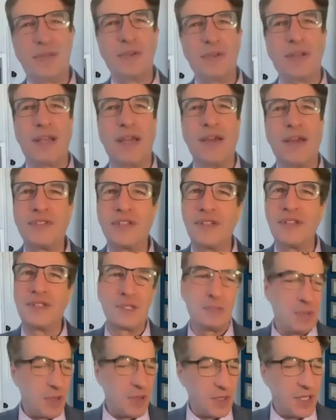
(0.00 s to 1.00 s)
you'll have to
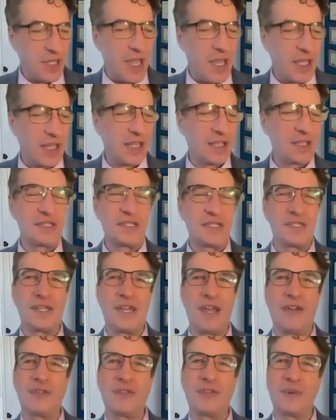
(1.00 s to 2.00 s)
speak with the analysts
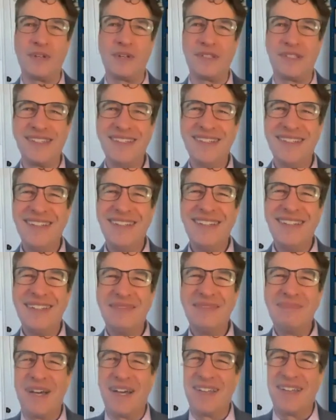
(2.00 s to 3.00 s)
afterwards.
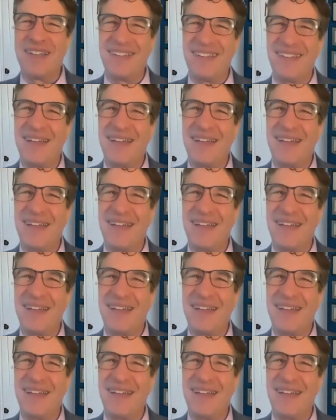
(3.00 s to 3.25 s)
But